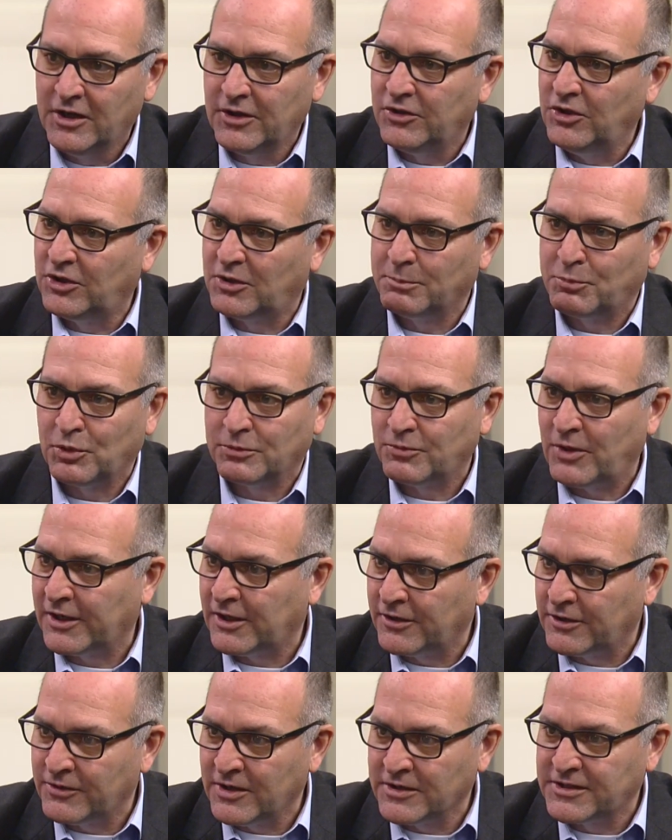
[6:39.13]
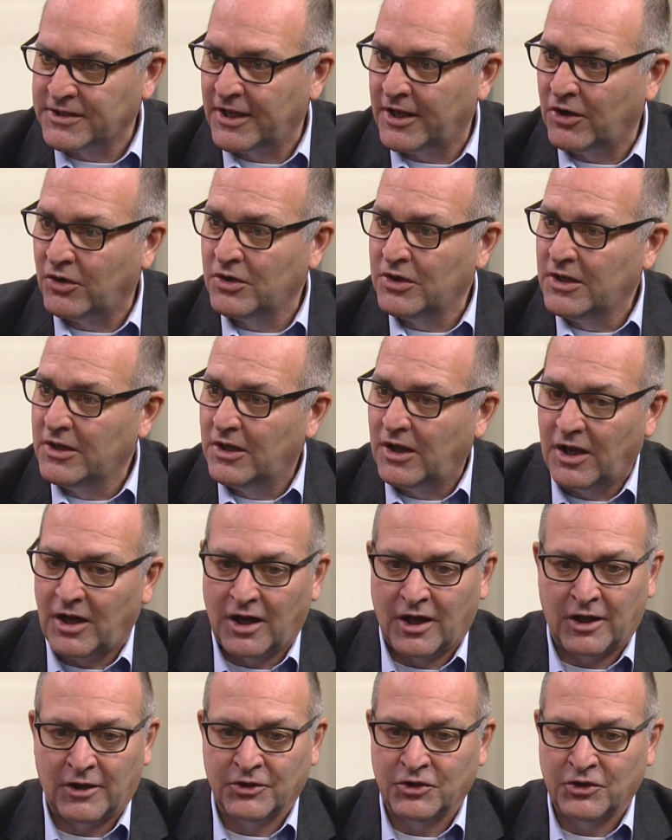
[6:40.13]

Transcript: You can put regular Intel. Uh,